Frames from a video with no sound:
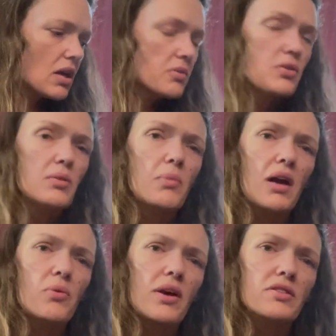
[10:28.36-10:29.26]
You can buy
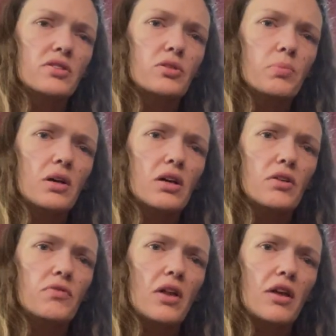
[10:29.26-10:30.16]
a rescue pug
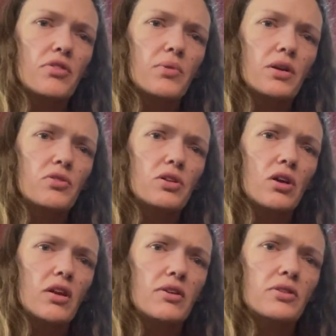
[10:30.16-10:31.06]
for like
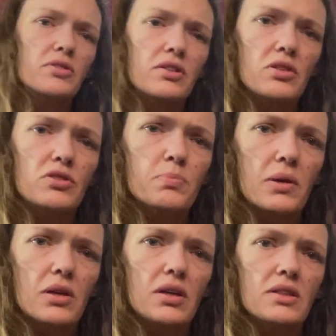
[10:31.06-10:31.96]
$300. There's
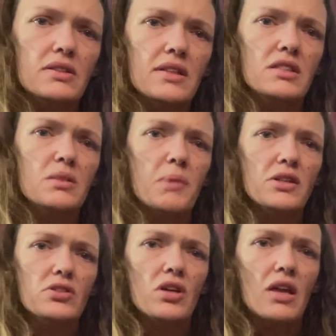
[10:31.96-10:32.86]
pugs that
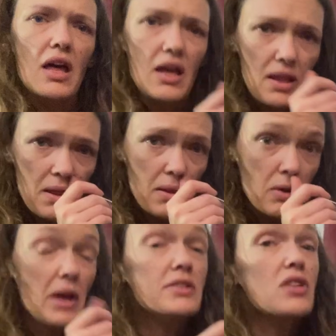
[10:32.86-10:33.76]

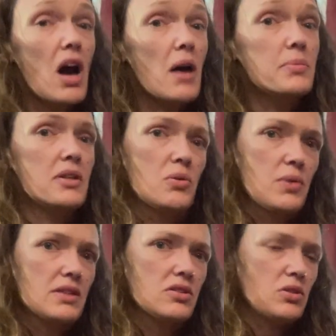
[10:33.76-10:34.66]
adopt a
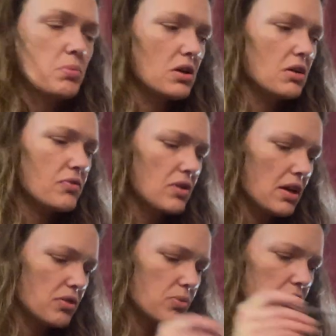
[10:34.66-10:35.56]
rescue pug for
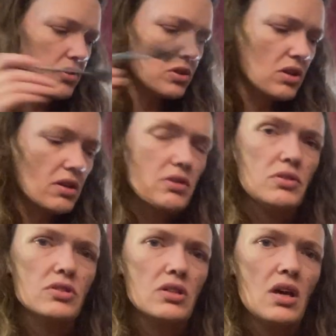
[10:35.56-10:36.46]
like
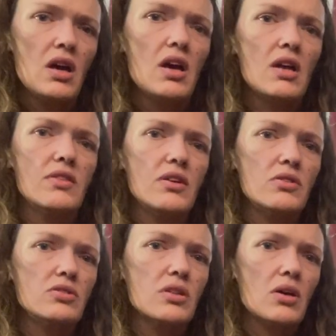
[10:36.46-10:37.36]
$300.
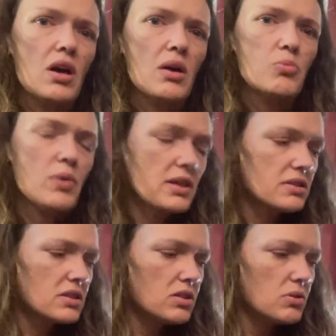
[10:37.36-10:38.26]
There's
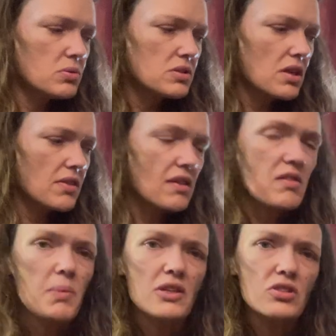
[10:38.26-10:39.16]
rescues that
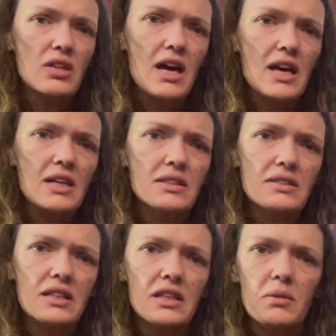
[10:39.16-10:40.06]

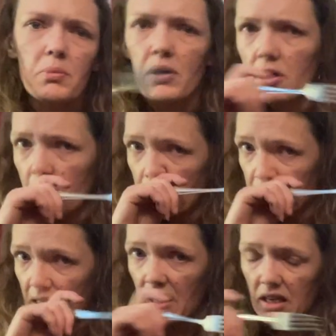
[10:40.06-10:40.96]
specialize in pugs
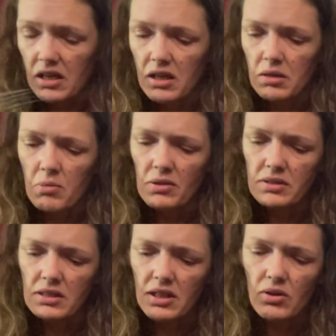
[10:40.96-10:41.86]
and
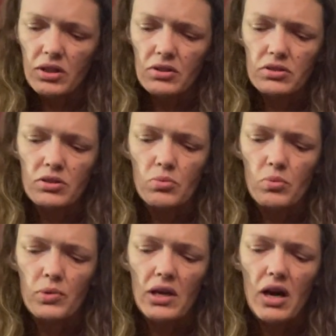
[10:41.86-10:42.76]
Boston Terriers. The
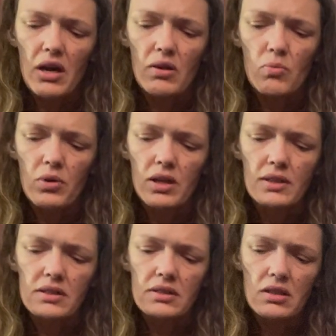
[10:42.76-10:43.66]
one we got was